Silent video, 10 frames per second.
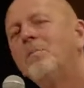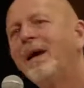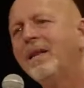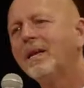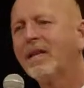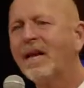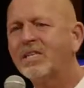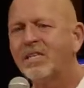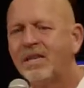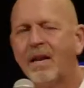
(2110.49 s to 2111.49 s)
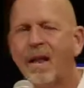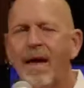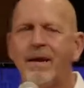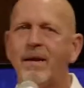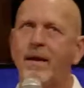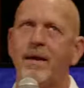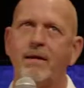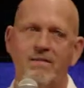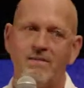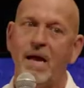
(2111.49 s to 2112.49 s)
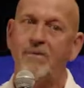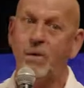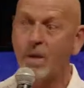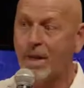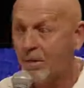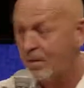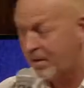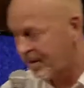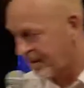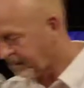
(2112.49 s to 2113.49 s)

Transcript: I had a connection in Atlanta and I had a five hour layover.